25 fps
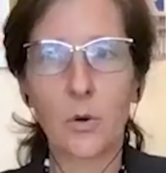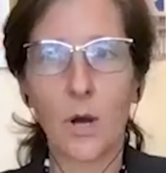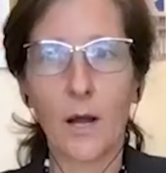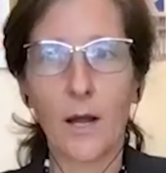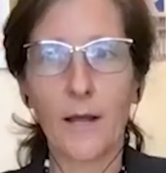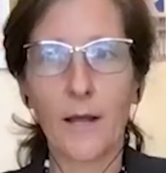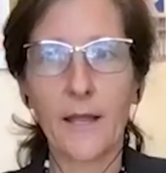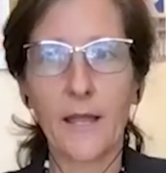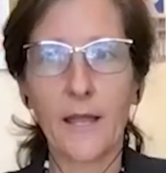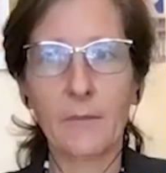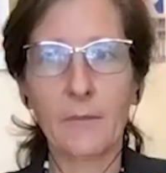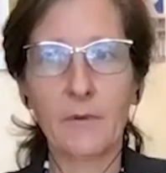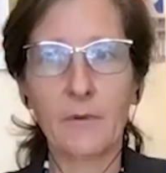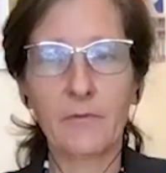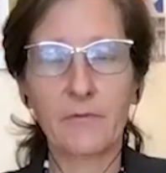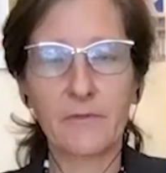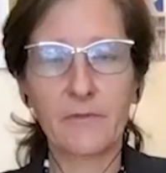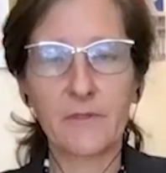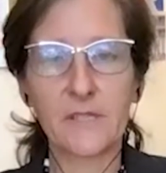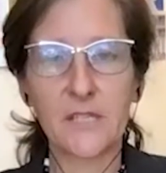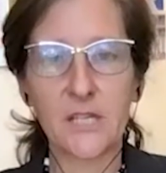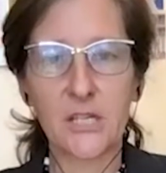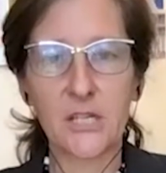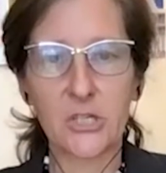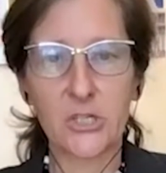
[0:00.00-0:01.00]
I am a
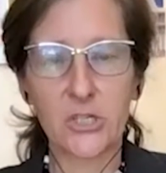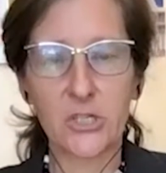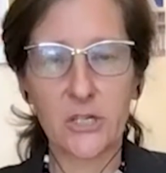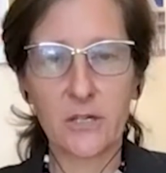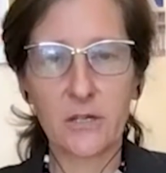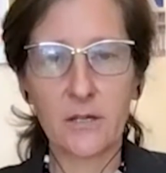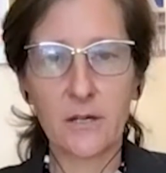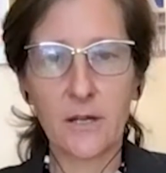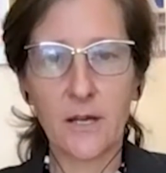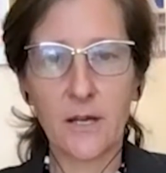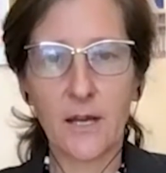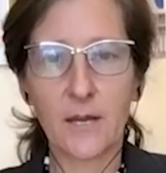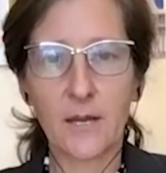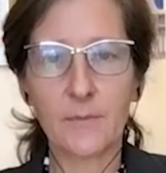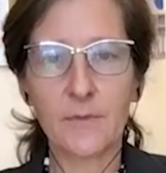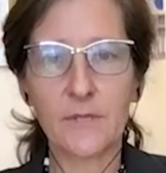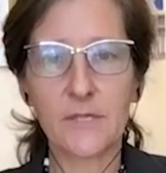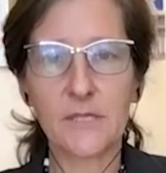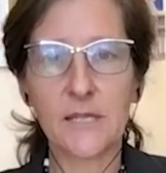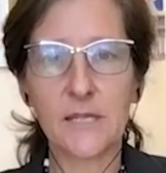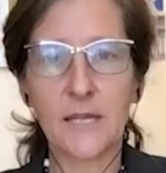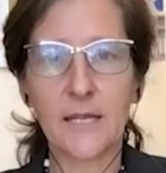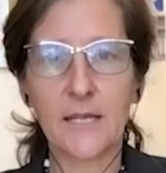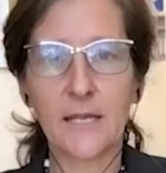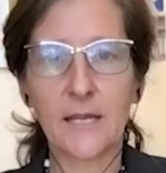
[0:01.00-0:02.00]
physician. I'm a
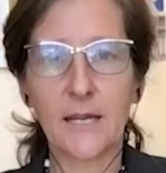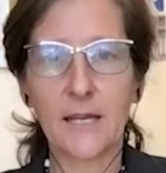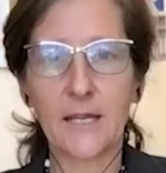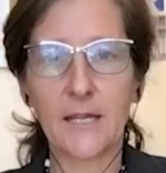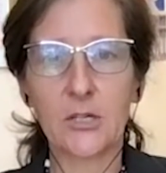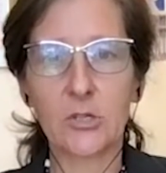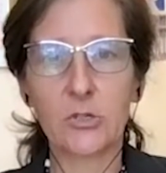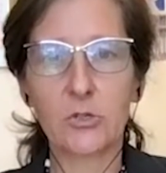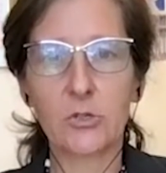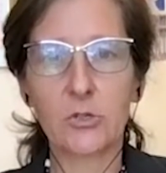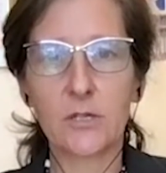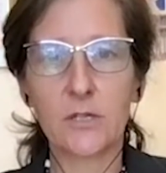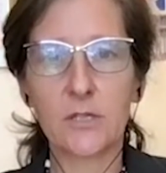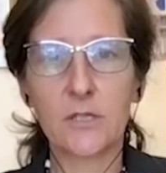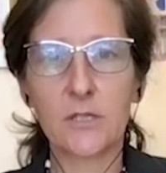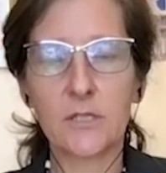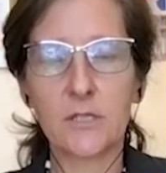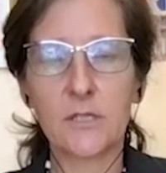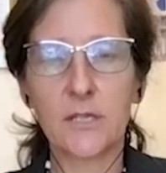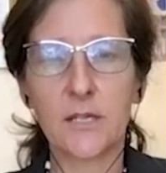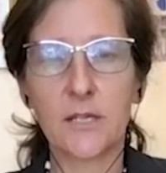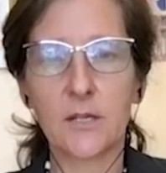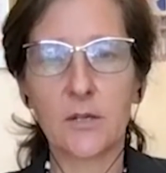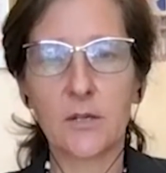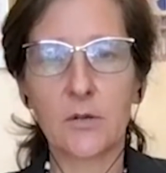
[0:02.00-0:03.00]

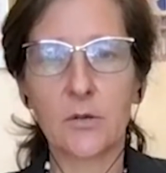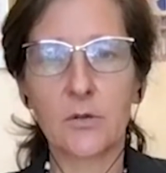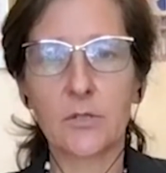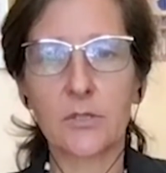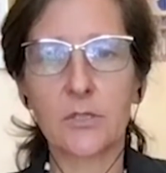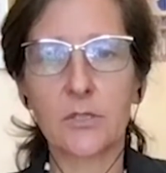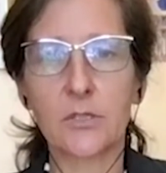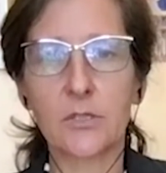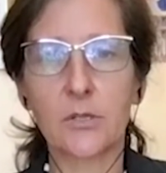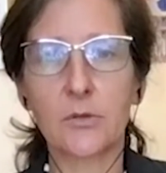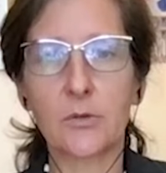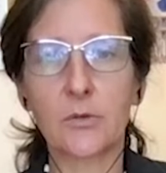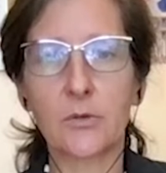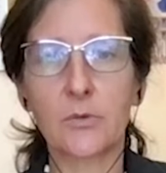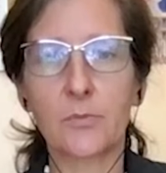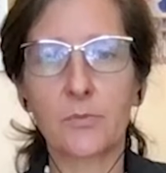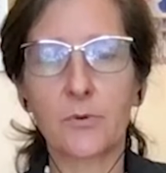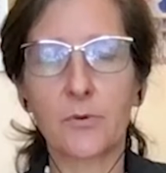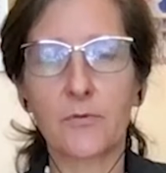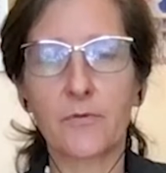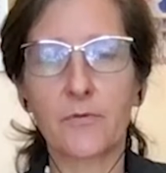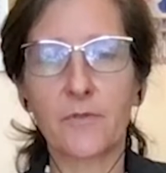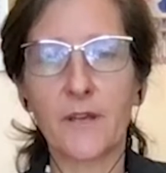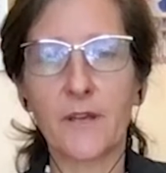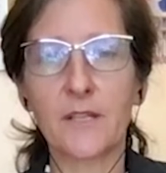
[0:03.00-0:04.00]
psychiatrist and also
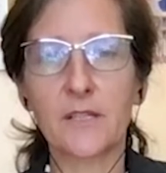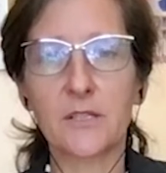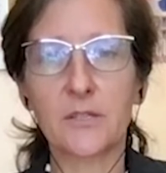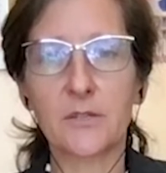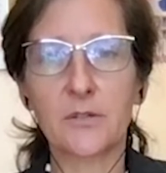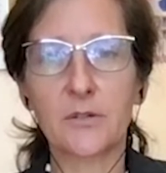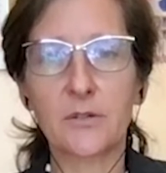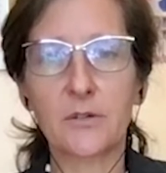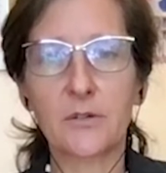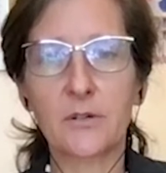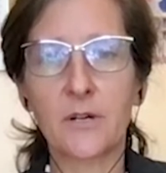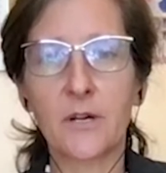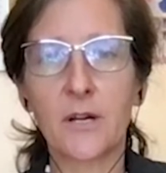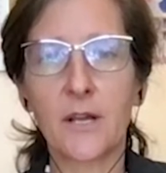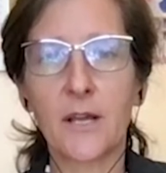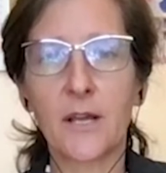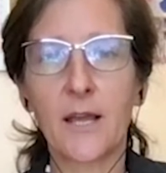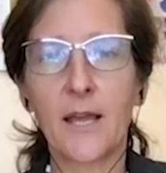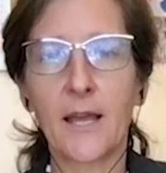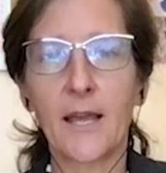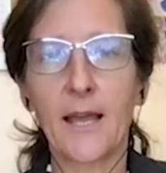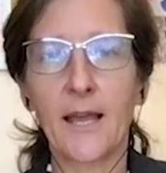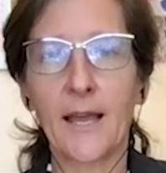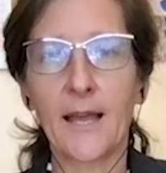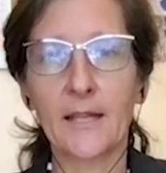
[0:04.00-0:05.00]
professor
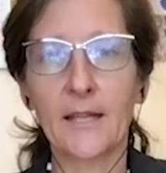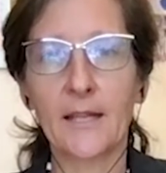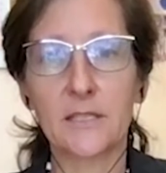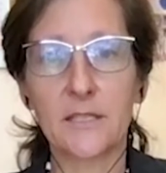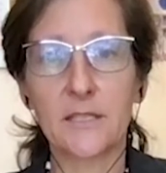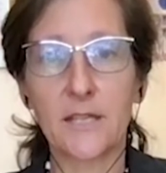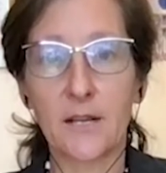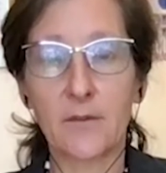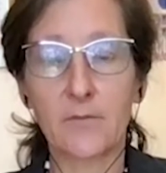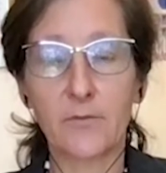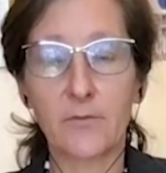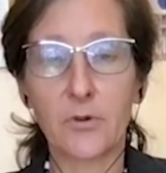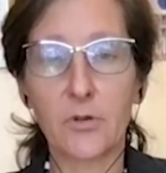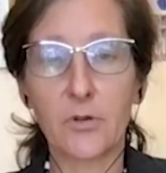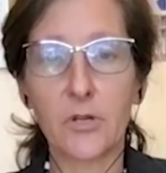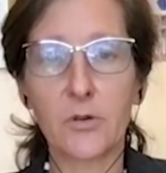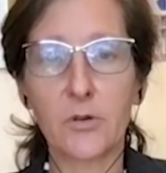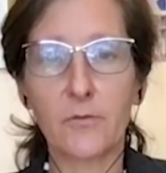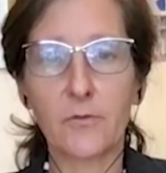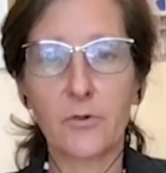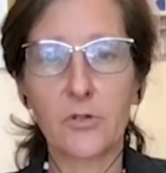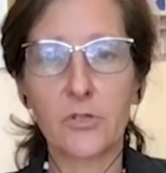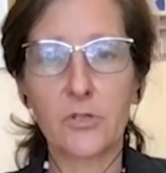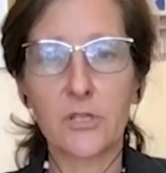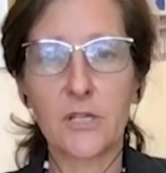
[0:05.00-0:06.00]
at Stanford
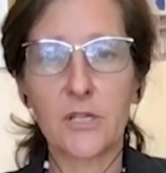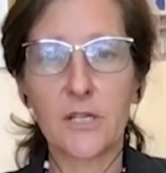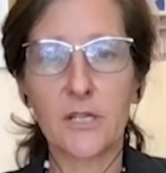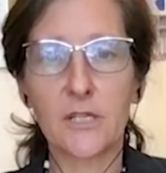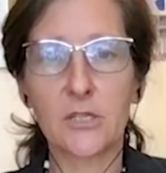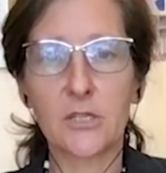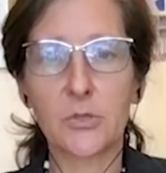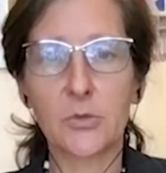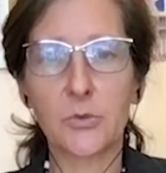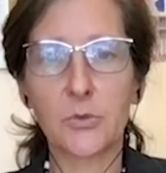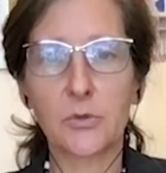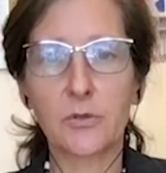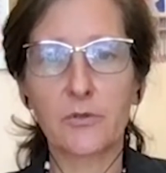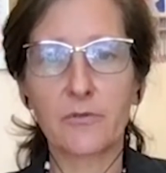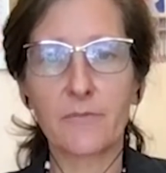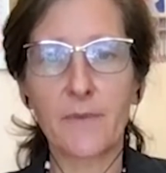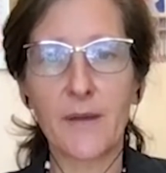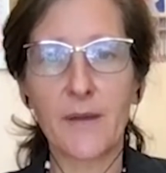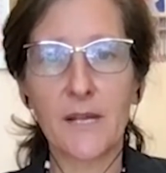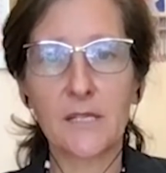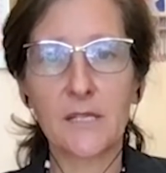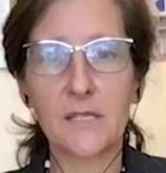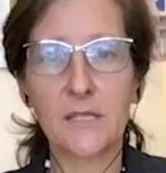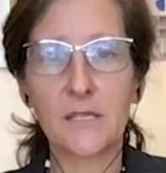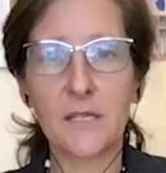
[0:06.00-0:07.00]
University School of
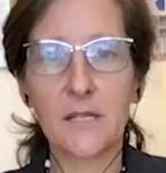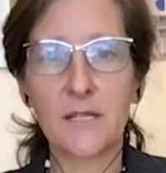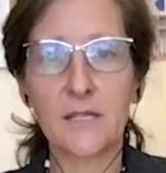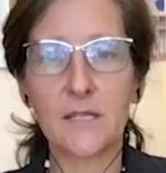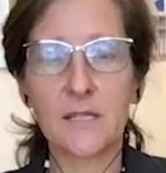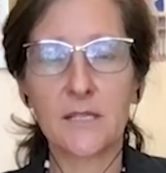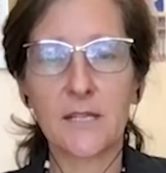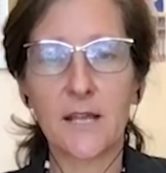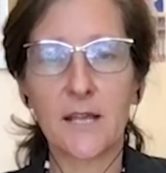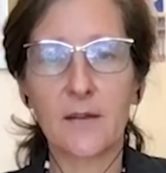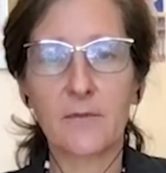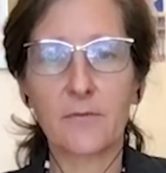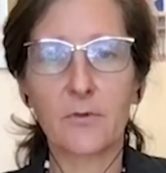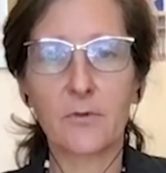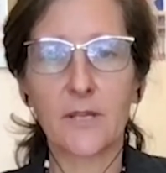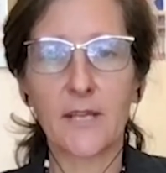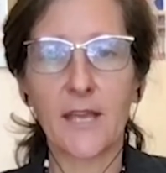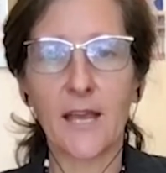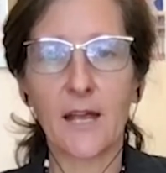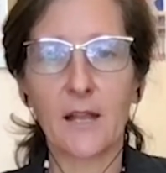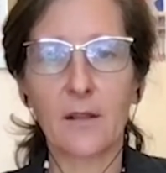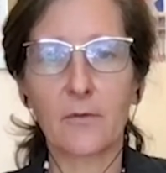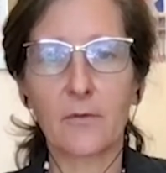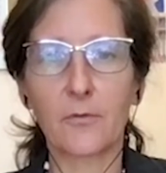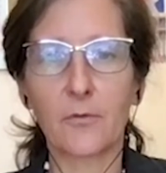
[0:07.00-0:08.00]
Medicine in Stanford,
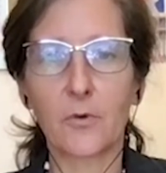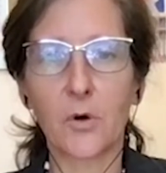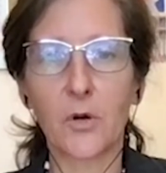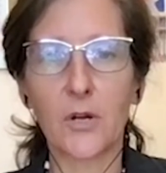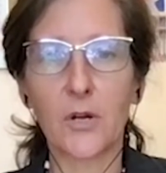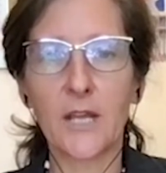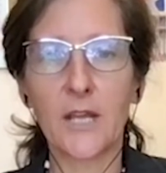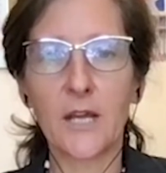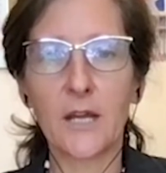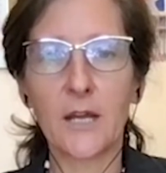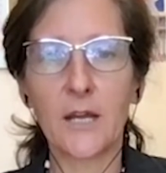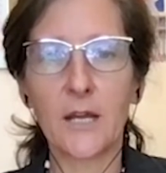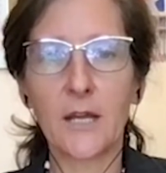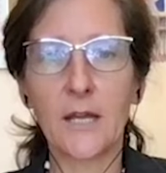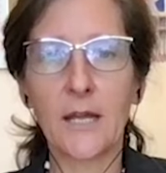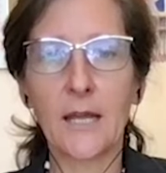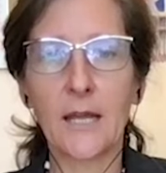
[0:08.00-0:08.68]
California.